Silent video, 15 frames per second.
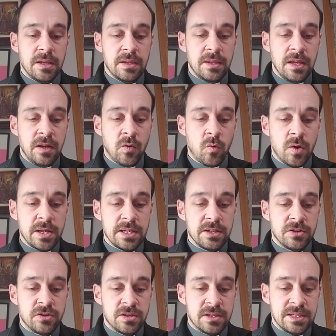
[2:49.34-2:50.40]
Think what
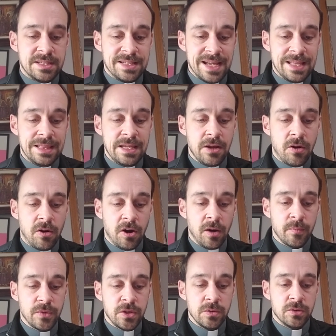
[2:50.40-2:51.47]
deadly
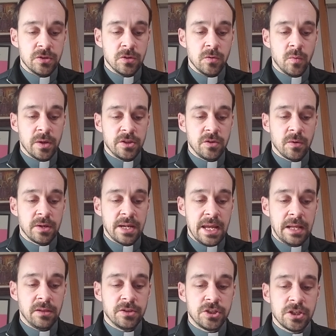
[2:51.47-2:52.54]
harm you do when you are
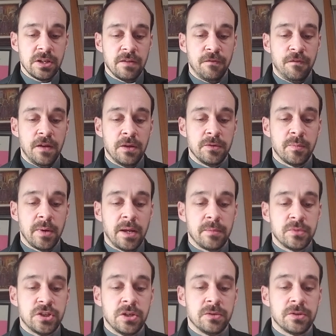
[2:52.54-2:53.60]
negligent and fail to bring
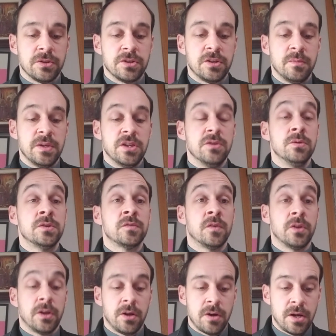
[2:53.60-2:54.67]
up children to be
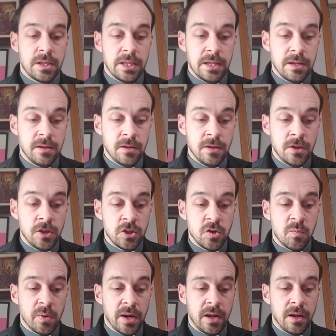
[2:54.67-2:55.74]
useful and godly. You
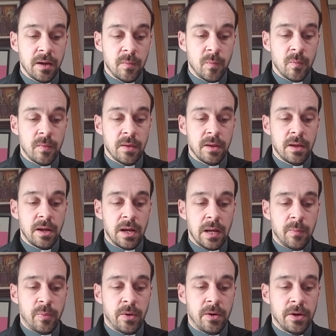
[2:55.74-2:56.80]
bring
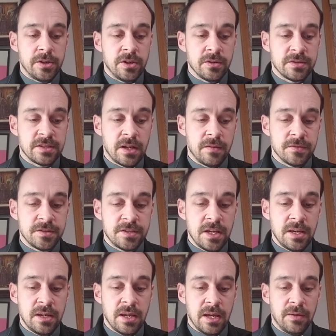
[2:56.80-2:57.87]
upon yourself
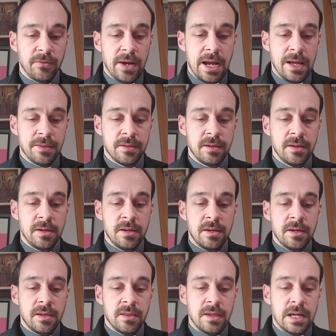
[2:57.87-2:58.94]
sin and wrath,
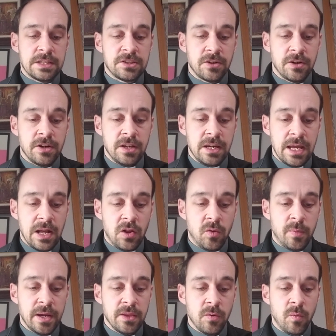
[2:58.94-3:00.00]
thus earning hell
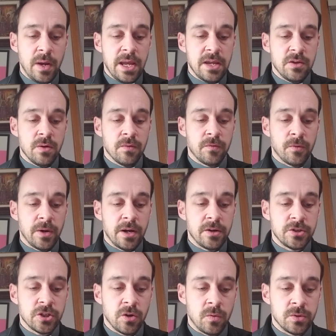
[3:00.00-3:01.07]
by the way you have
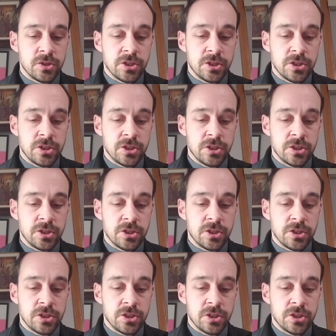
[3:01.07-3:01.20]
reared your own